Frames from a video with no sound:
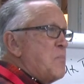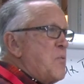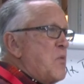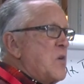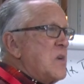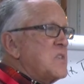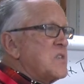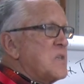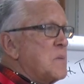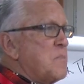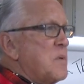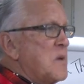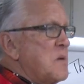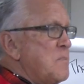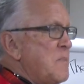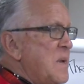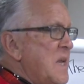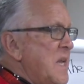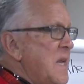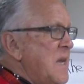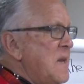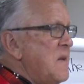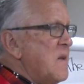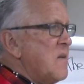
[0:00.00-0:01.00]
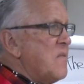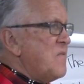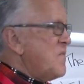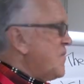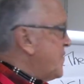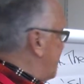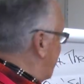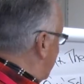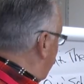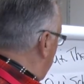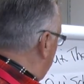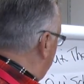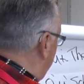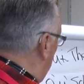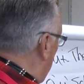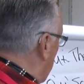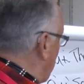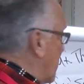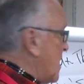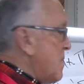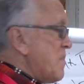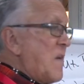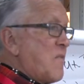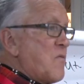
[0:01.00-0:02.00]
principle mean?
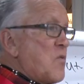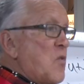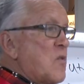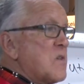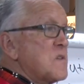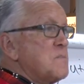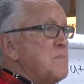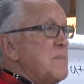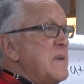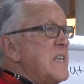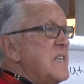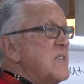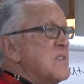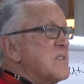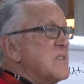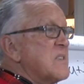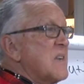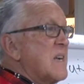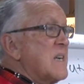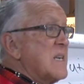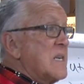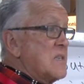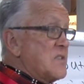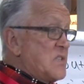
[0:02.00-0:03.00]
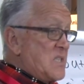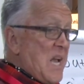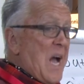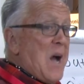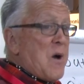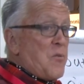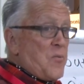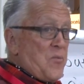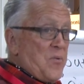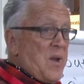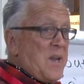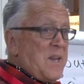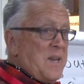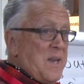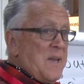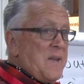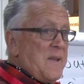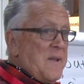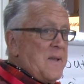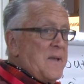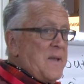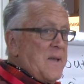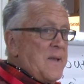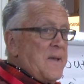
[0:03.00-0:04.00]
Phoneme, of course, means sound, right?
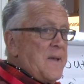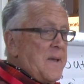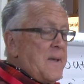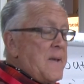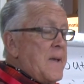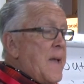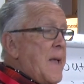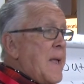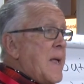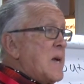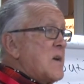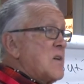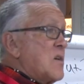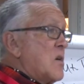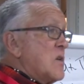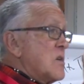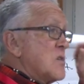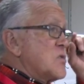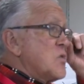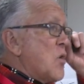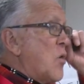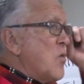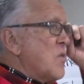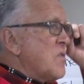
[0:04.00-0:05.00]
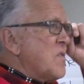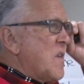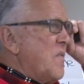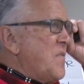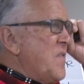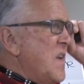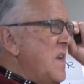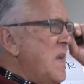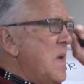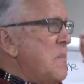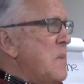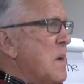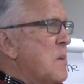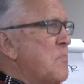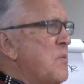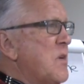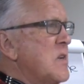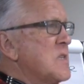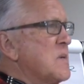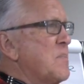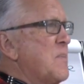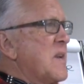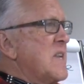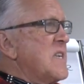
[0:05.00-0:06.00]
So the phonemic
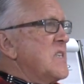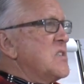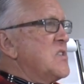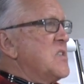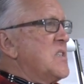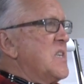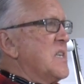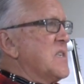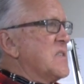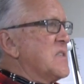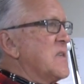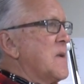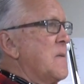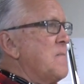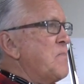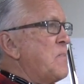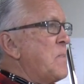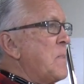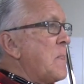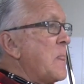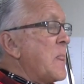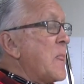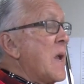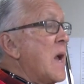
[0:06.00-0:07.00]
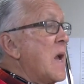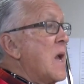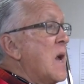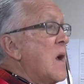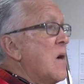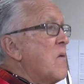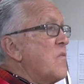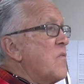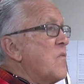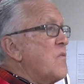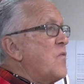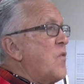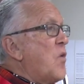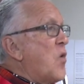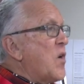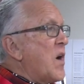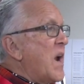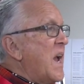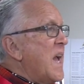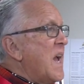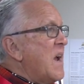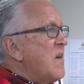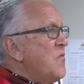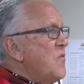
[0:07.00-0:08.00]
principle is this.
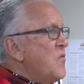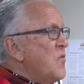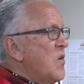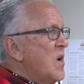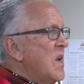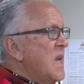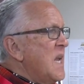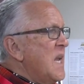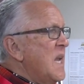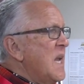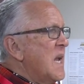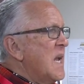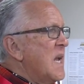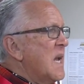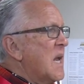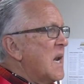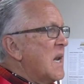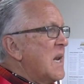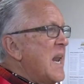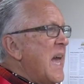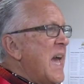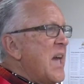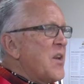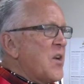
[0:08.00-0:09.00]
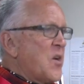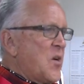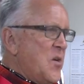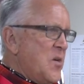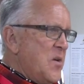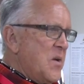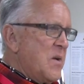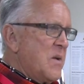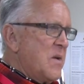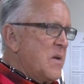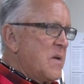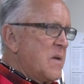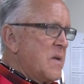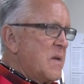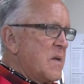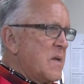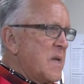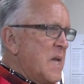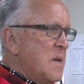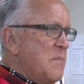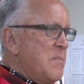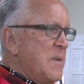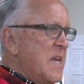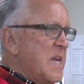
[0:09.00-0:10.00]
For every letter
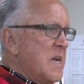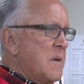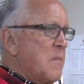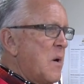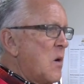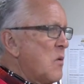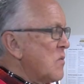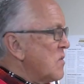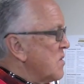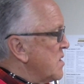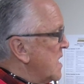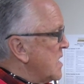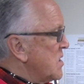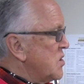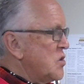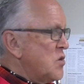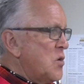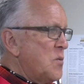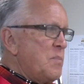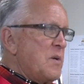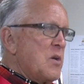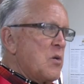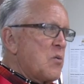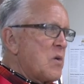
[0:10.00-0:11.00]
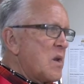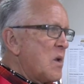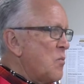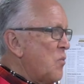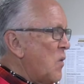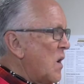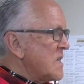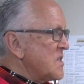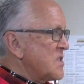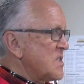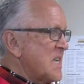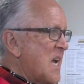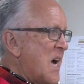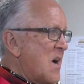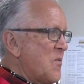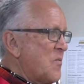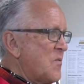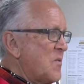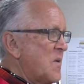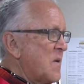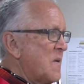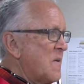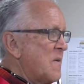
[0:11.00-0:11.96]
in Mi'kmaq, there should be only one sound.